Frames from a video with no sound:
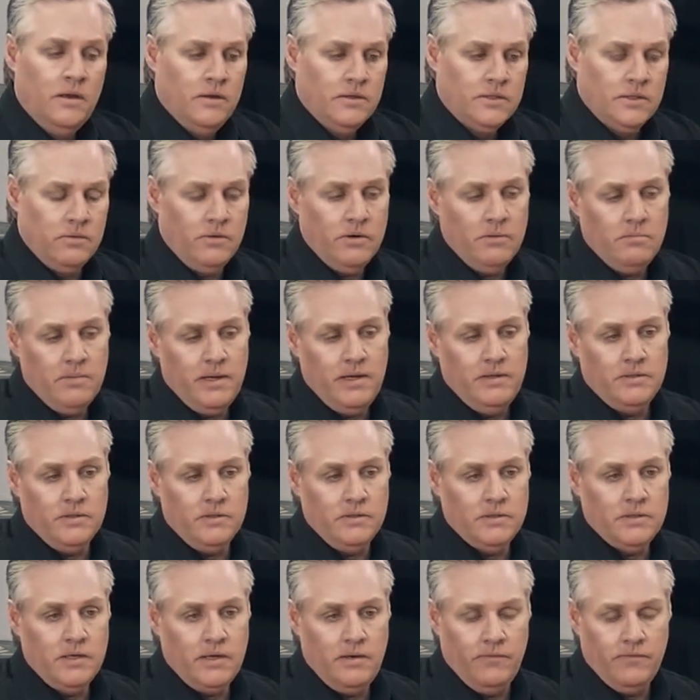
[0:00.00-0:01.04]
So what it means is
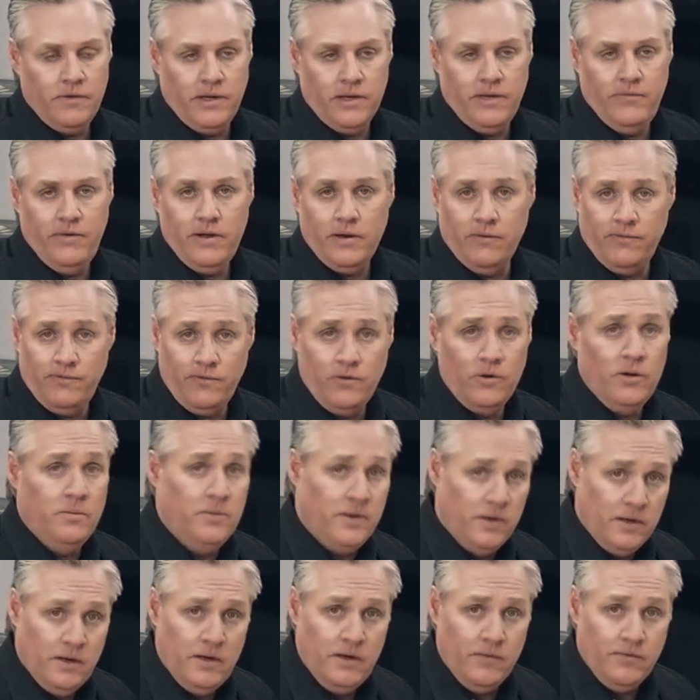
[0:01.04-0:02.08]
instead of, if you had a
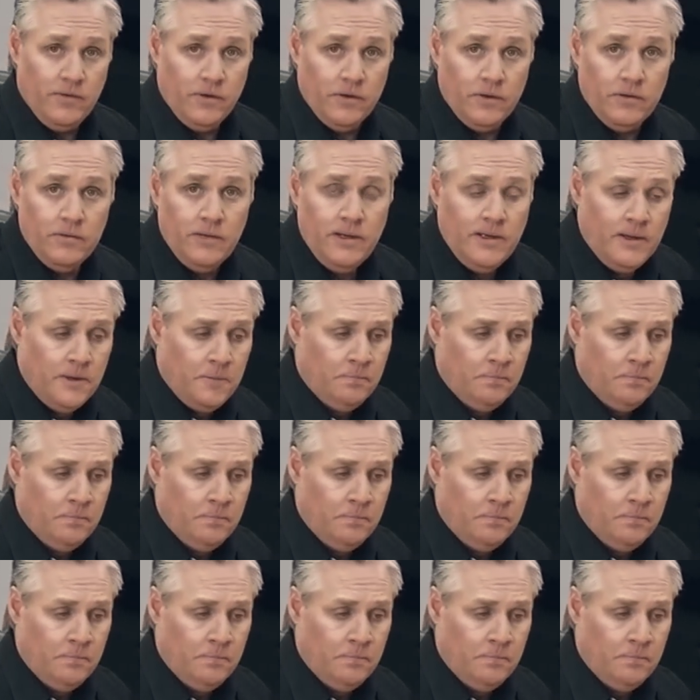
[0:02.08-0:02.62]
40-minute interview,